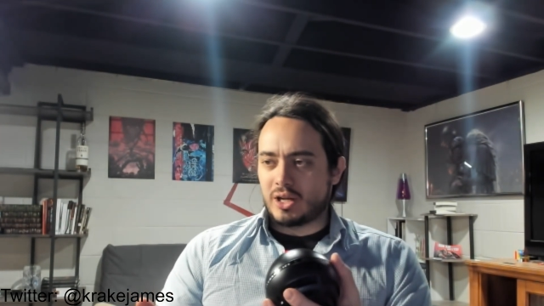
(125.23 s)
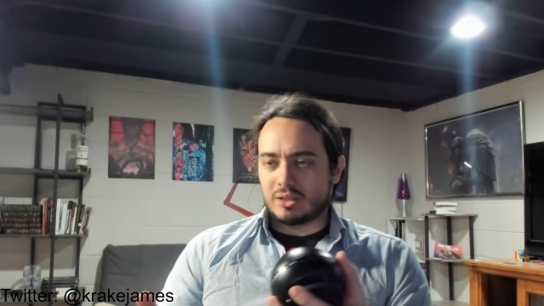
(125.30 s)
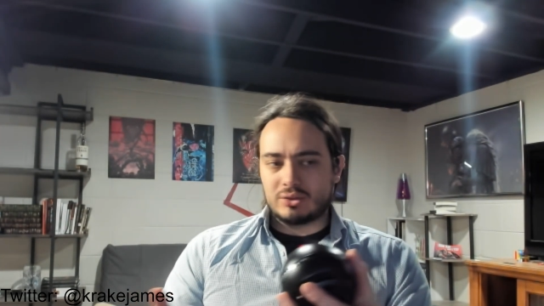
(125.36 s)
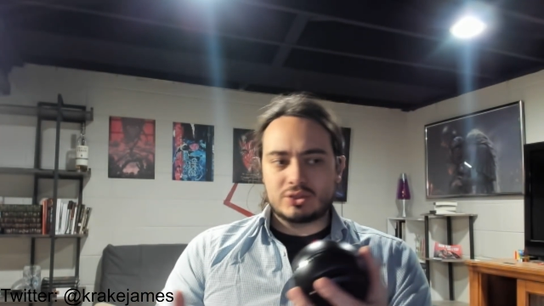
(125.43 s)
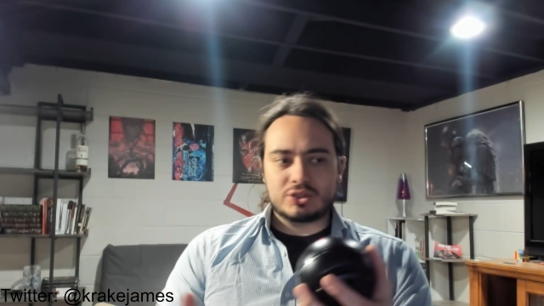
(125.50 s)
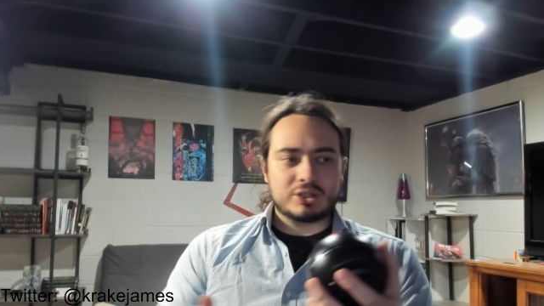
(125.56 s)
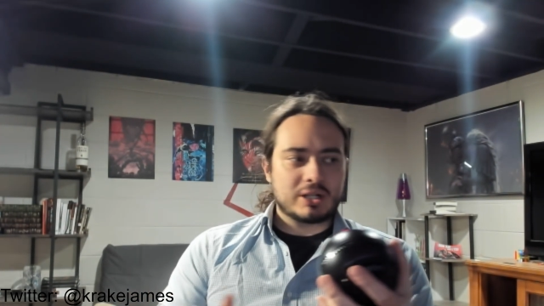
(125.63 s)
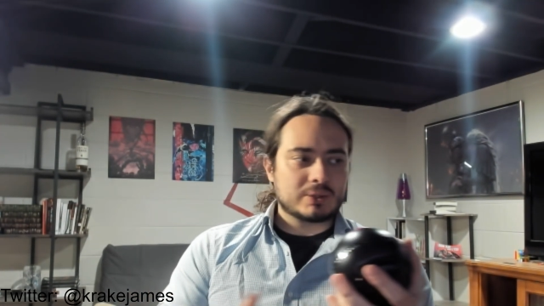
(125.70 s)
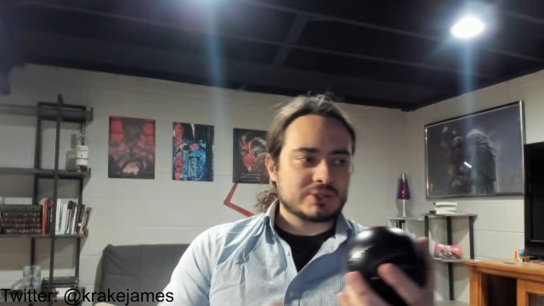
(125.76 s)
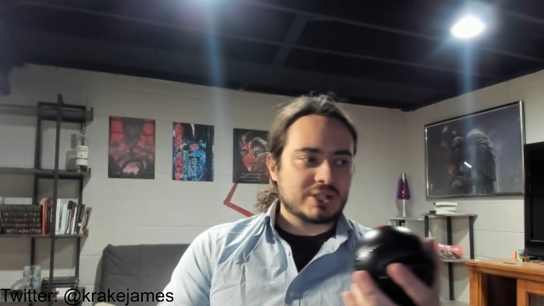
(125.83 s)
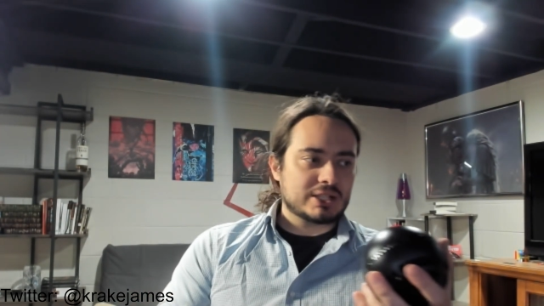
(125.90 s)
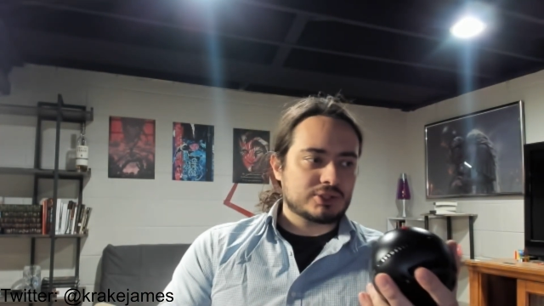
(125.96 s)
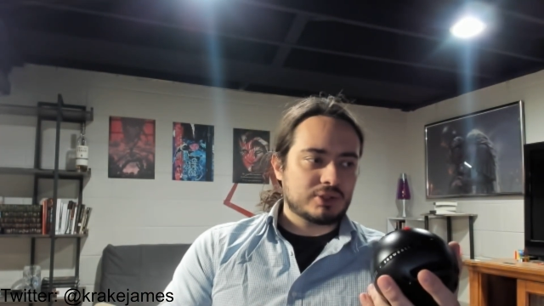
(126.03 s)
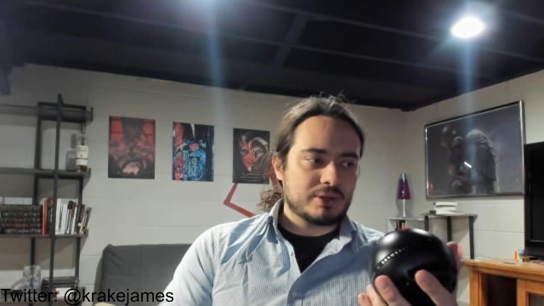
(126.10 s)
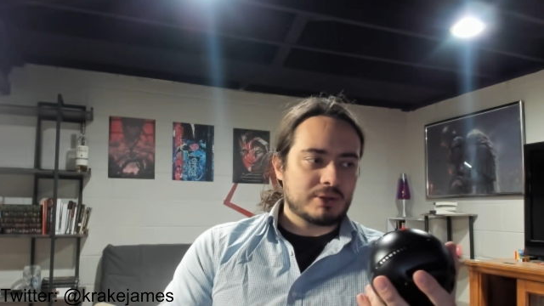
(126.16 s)
Legionnaire was
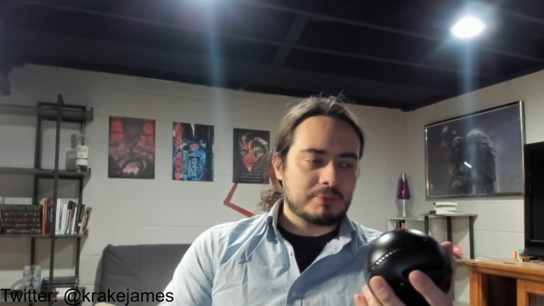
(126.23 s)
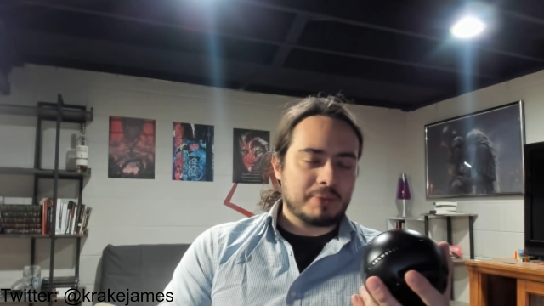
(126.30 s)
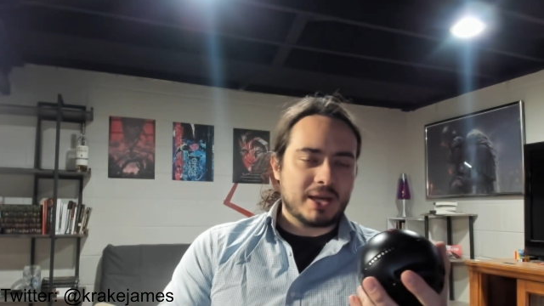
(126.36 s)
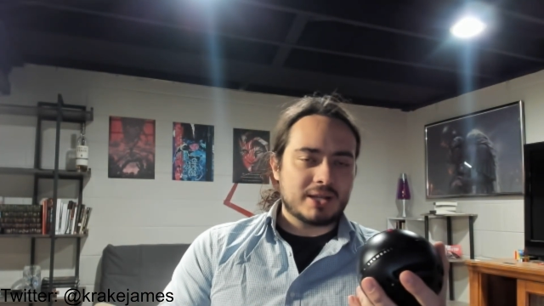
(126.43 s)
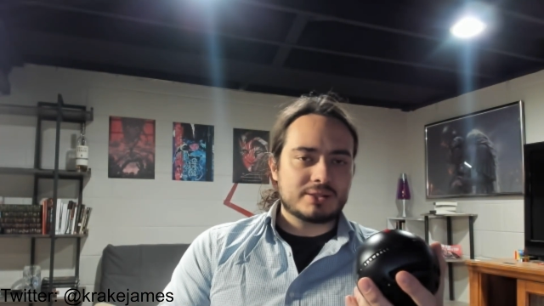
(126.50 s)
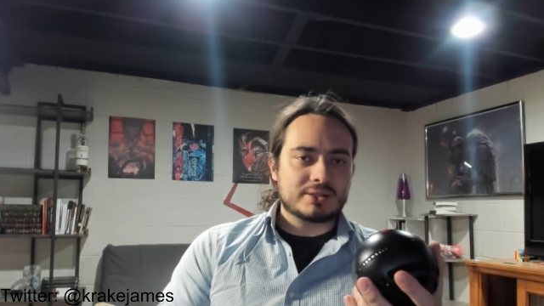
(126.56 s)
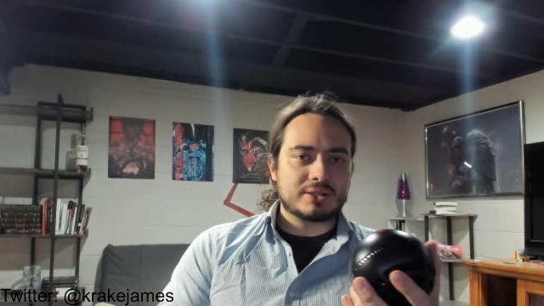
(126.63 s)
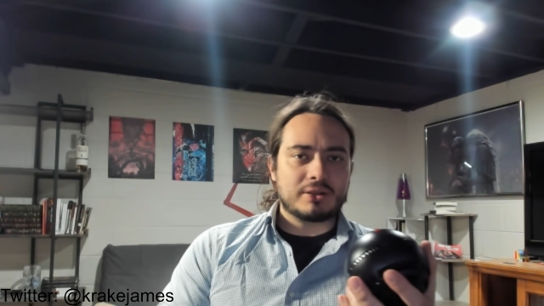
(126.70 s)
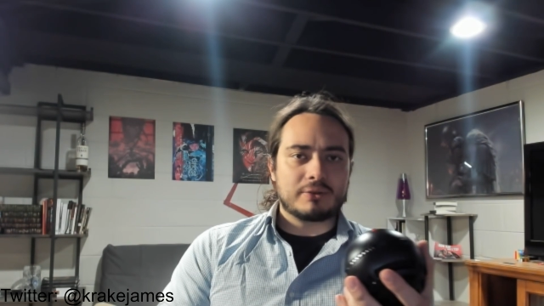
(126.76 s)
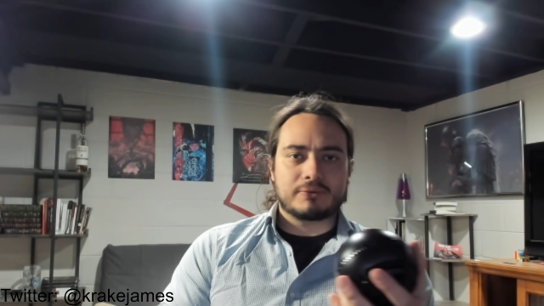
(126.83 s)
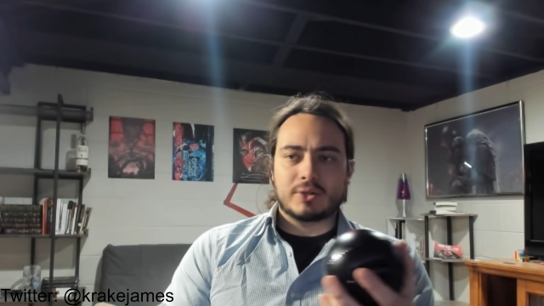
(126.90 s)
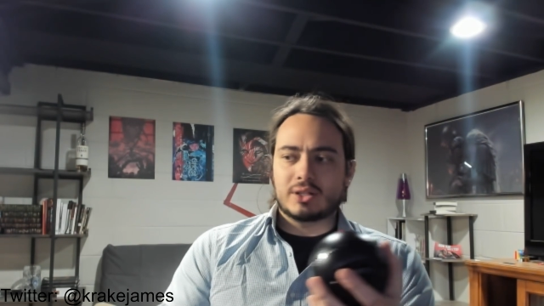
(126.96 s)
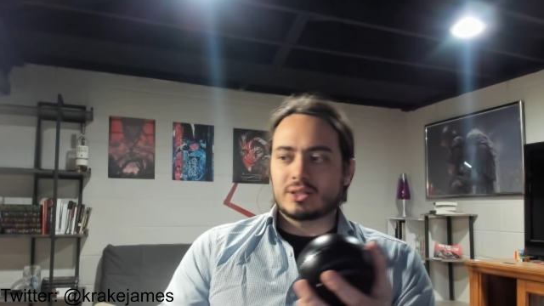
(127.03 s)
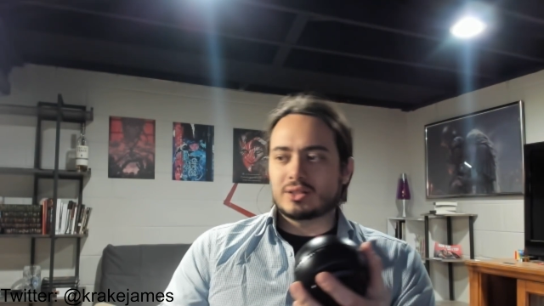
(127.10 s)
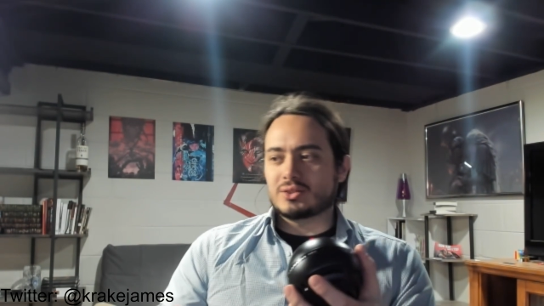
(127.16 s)
actually appended to the
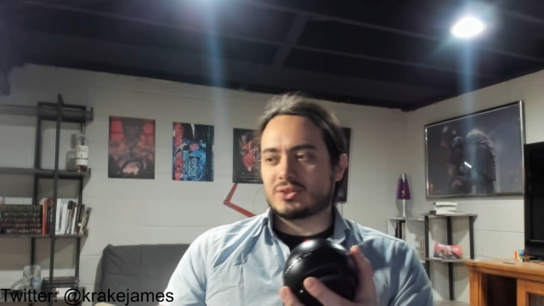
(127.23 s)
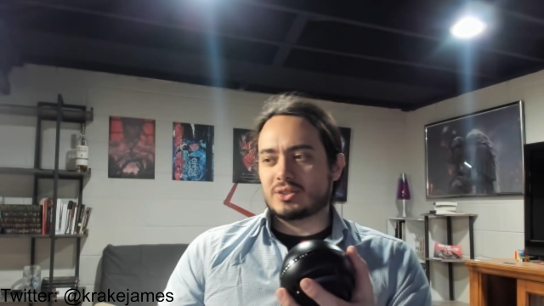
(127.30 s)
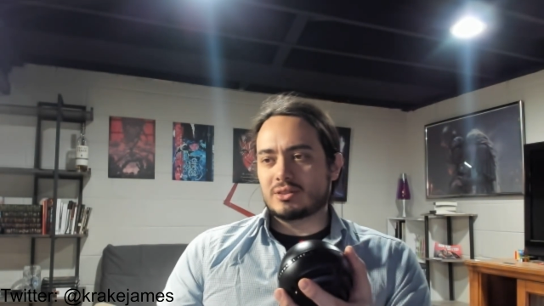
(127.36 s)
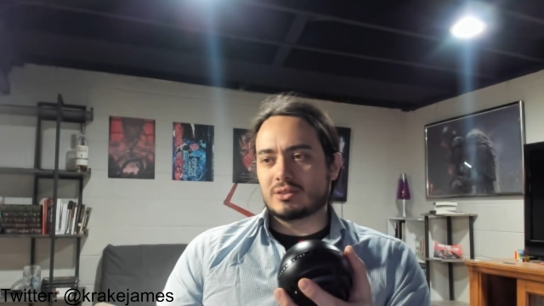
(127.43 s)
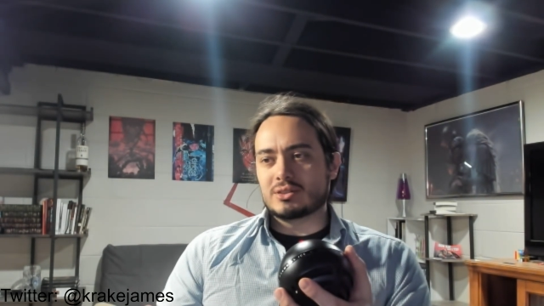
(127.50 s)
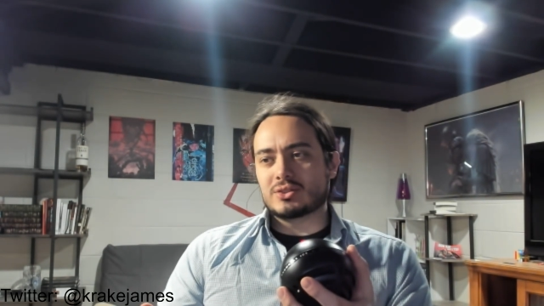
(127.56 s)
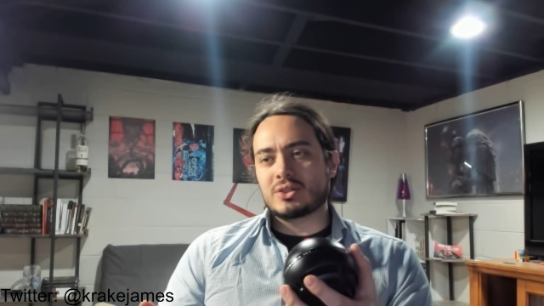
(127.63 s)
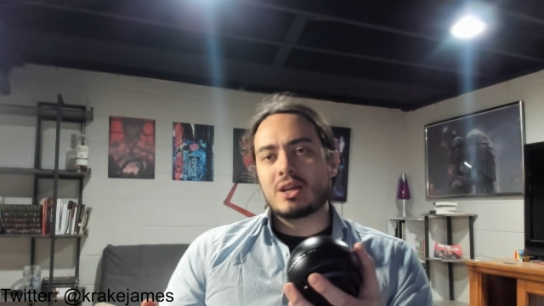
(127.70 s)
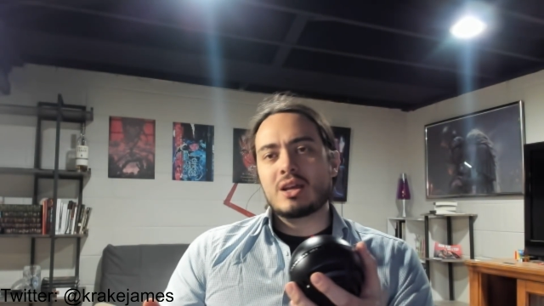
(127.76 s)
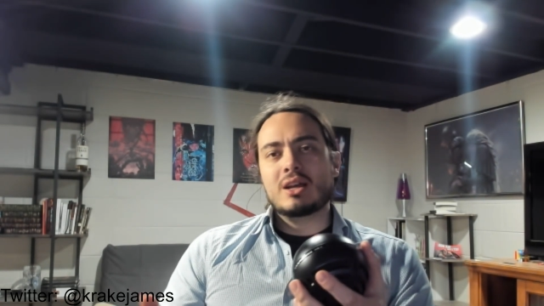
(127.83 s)
front of the series.